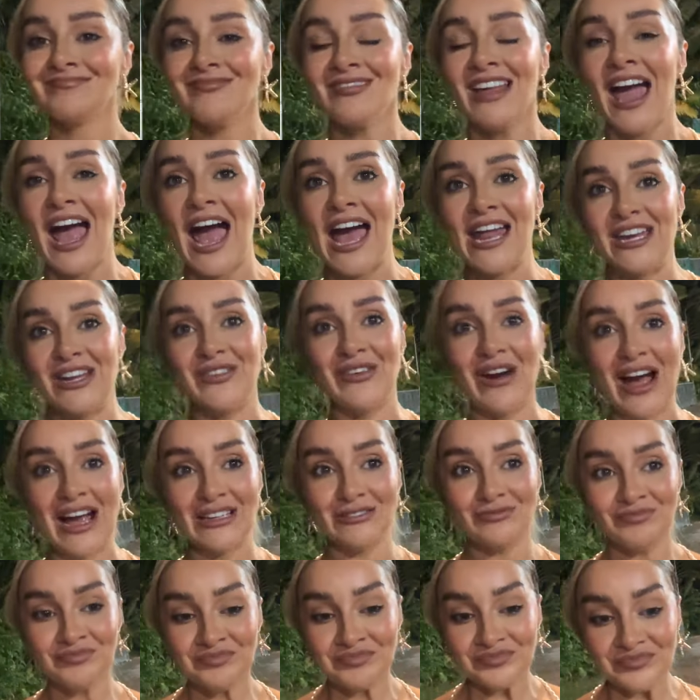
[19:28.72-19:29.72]
Anyway,
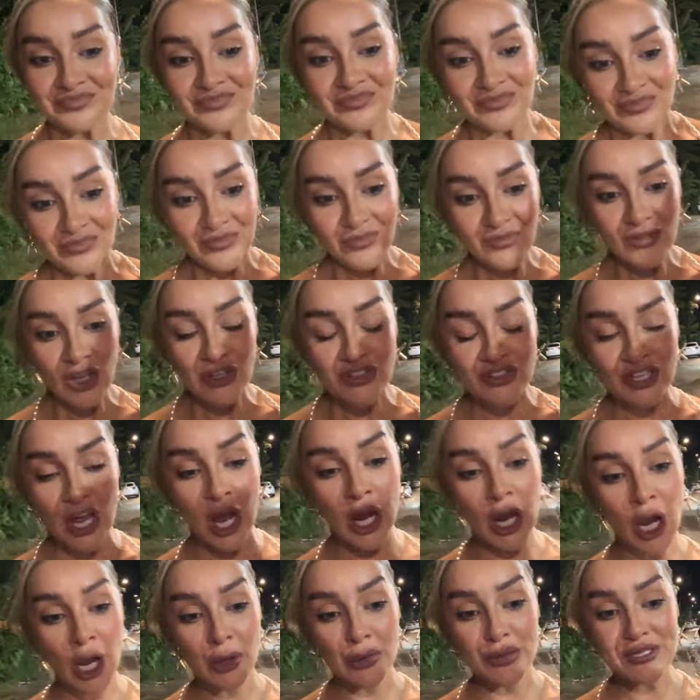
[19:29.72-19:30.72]
so
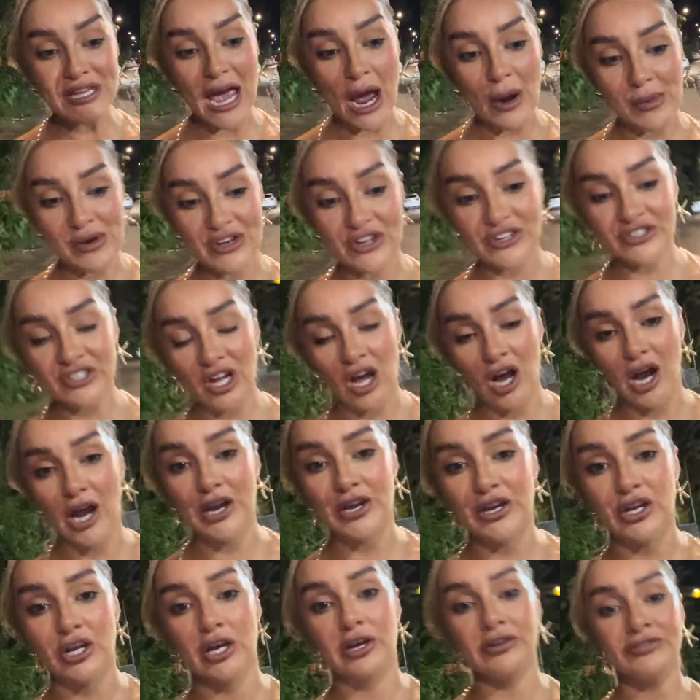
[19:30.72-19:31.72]
yeah, we just kind
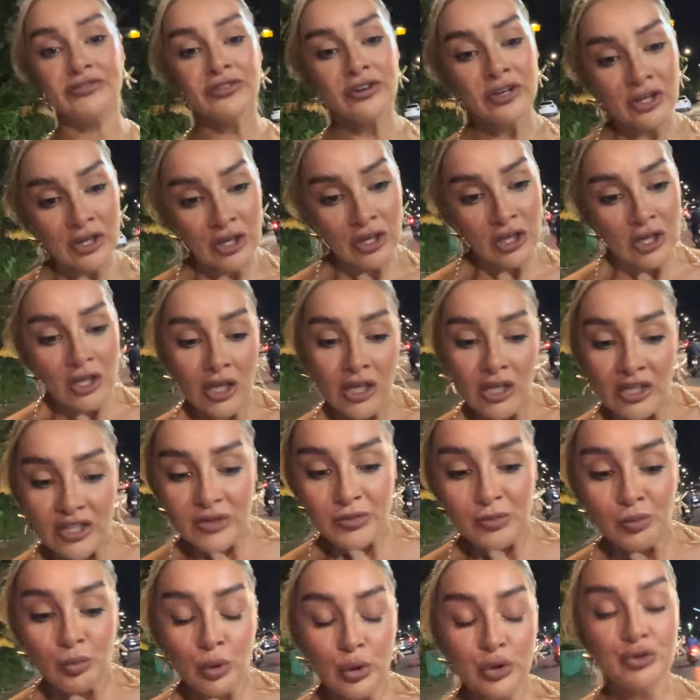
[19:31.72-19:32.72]

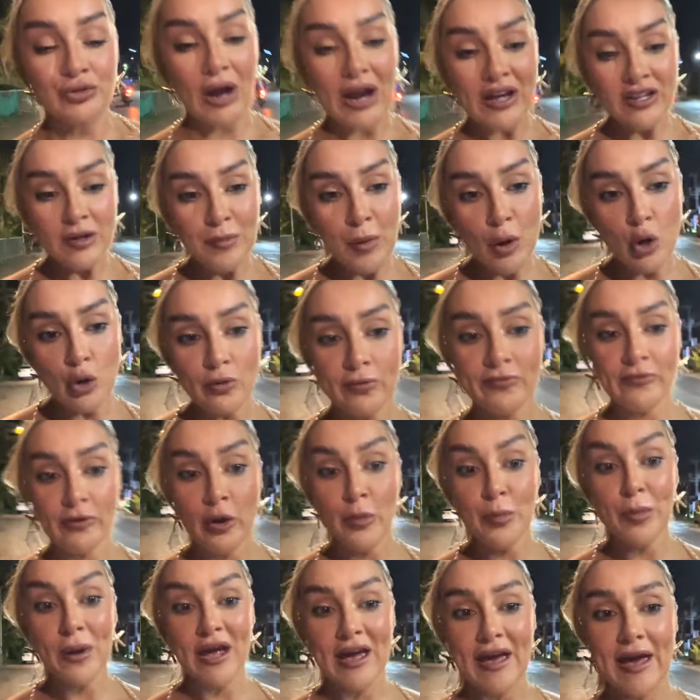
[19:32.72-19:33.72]
of was around the pool for a
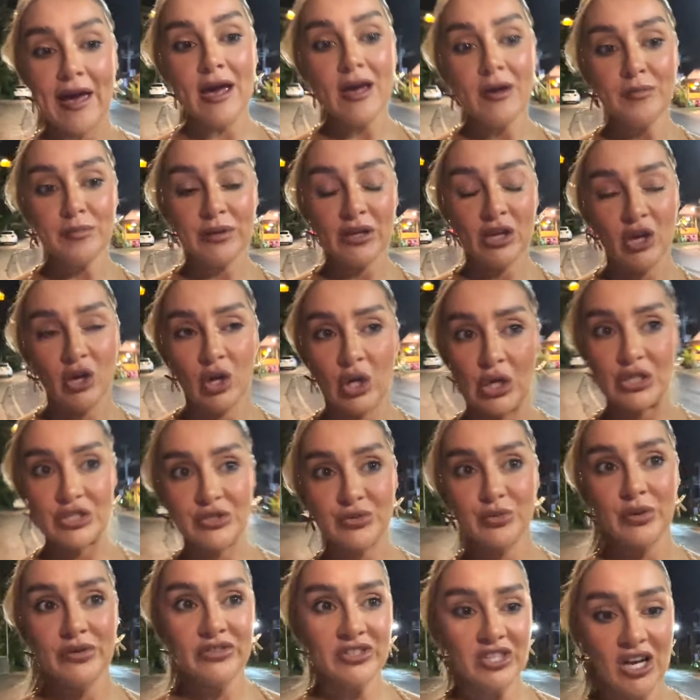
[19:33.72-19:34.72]
bit, because
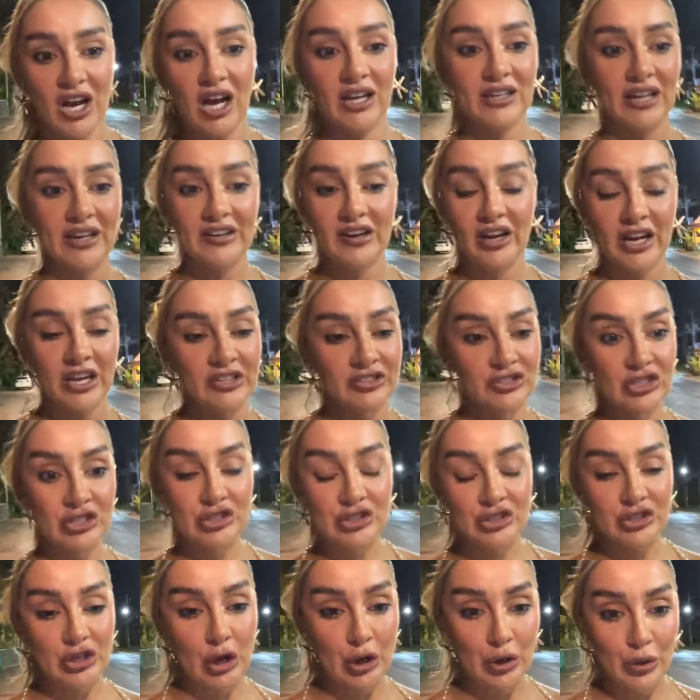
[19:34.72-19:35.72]
with Thailand, like, it's just
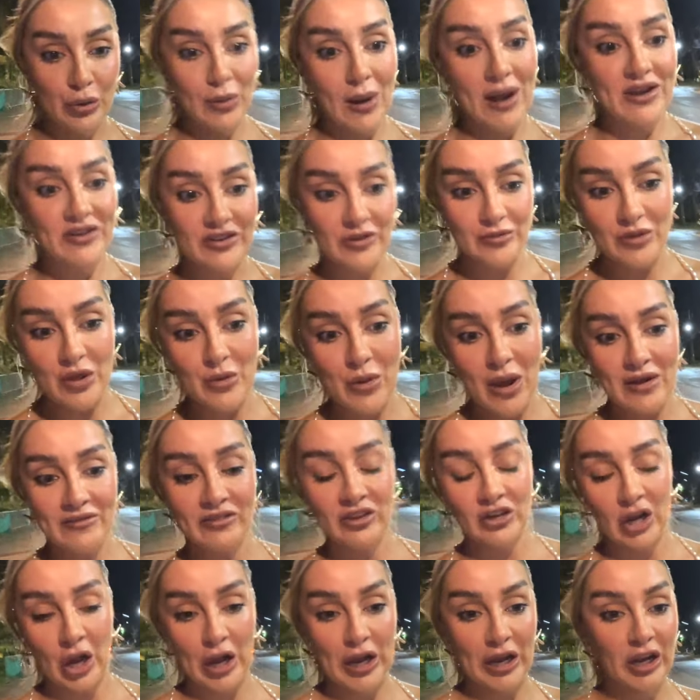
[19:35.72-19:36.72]
so random, the weather.
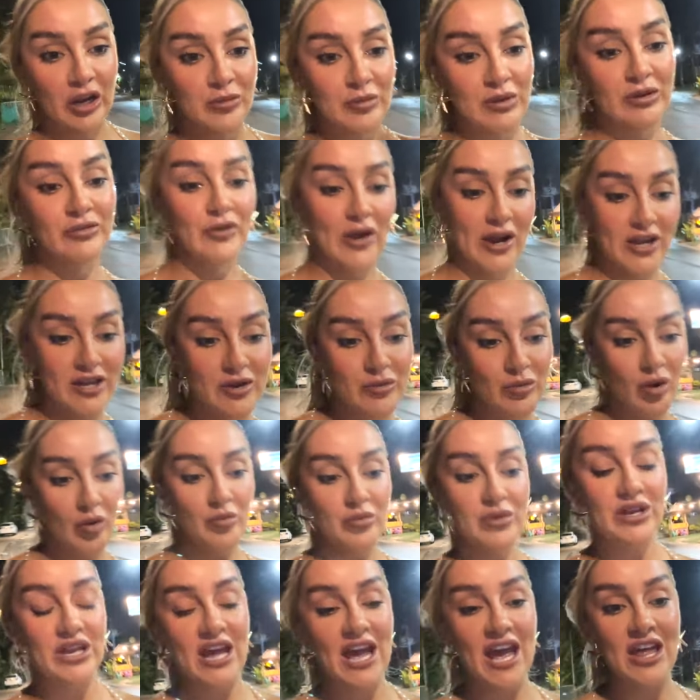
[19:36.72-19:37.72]
Like, it can be raining 1
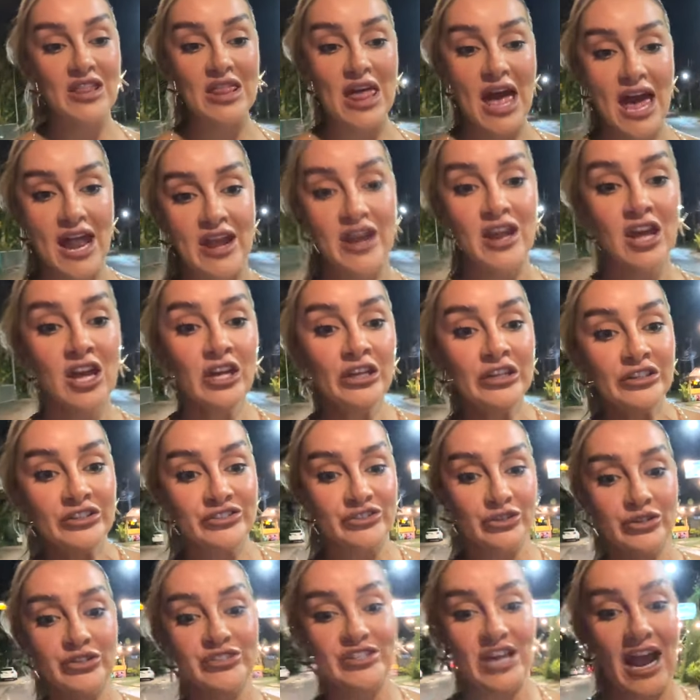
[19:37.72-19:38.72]
minute and then
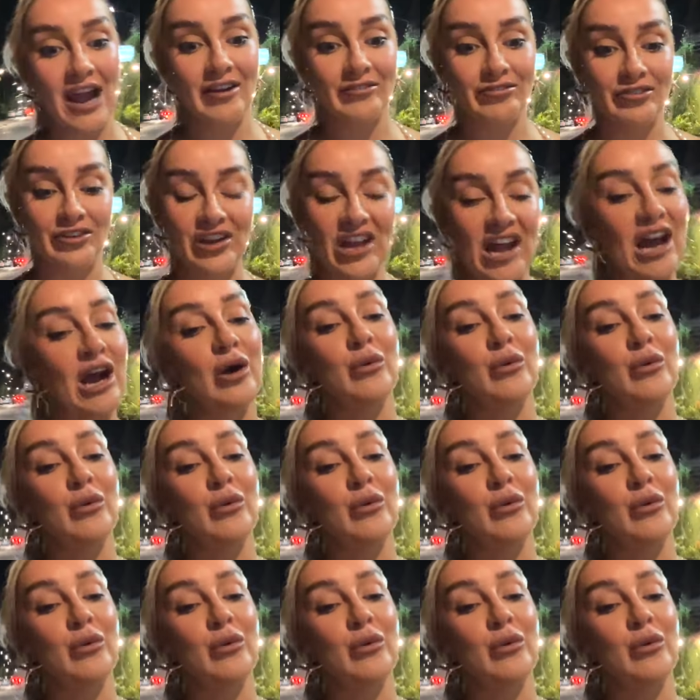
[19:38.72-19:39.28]
sun's out for an hour.